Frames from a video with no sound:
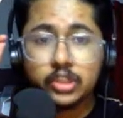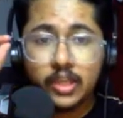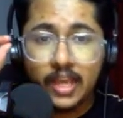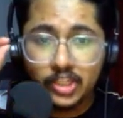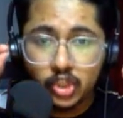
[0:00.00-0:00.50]

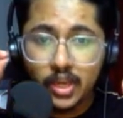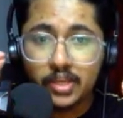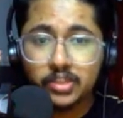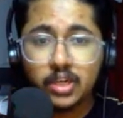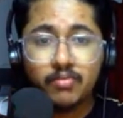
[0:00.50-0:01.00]

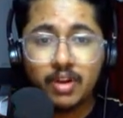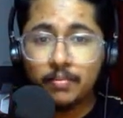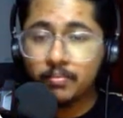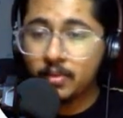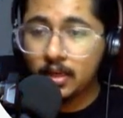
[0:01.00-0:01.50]
education
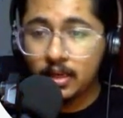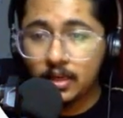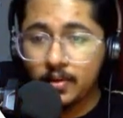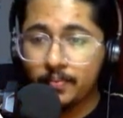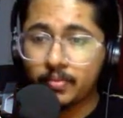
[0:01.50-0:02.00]
from
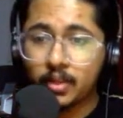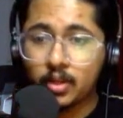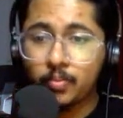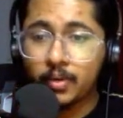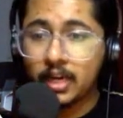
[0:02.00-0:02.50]

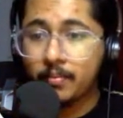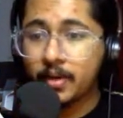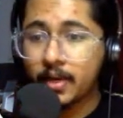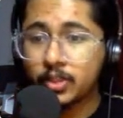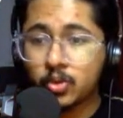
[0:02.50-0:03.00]

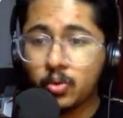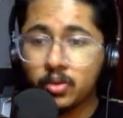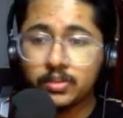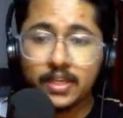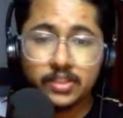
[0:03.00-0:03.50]
preliminary
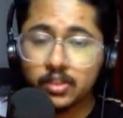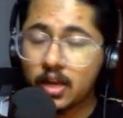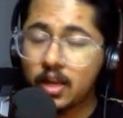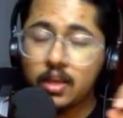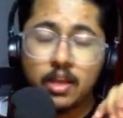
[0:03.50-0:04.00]
schools,
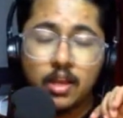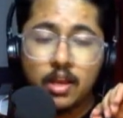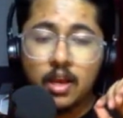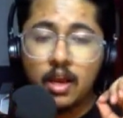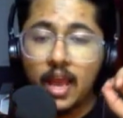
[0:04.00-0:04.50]
etc.,
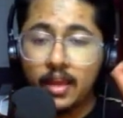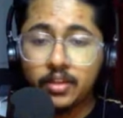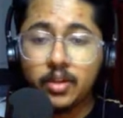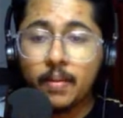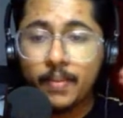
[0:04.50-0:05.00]

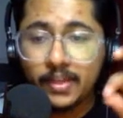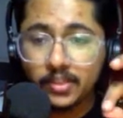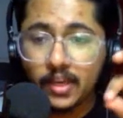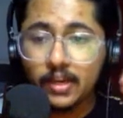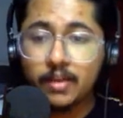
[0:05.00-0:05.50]
and a
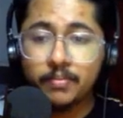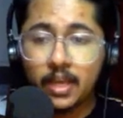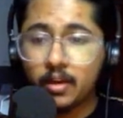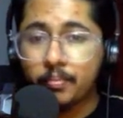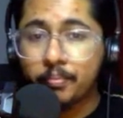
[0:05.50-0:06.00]
basic income
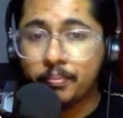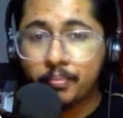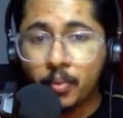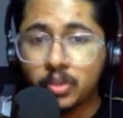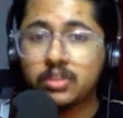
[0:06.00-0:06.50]
that
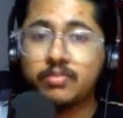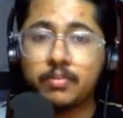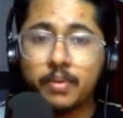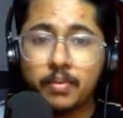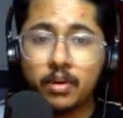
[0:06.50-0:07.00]
most of
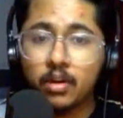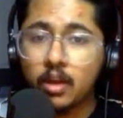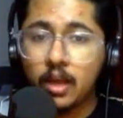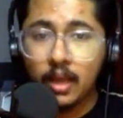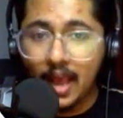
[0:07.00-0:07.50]
the people
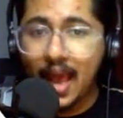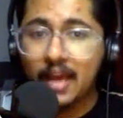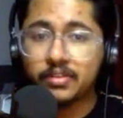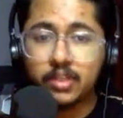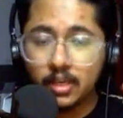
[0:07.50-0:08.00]

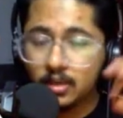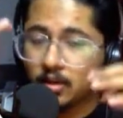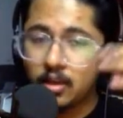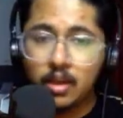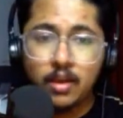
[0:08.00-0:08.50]
has in
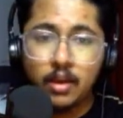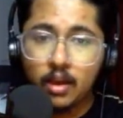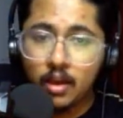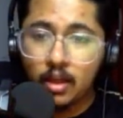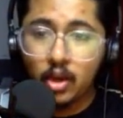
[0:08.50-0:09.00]

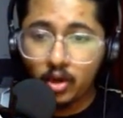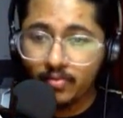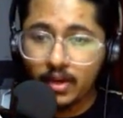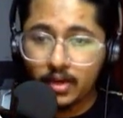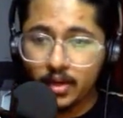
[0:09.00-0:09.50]
a lot
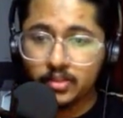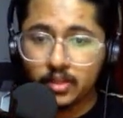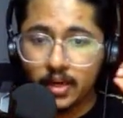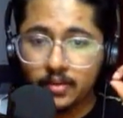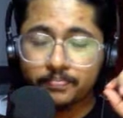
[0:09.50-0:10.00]
of countries, right?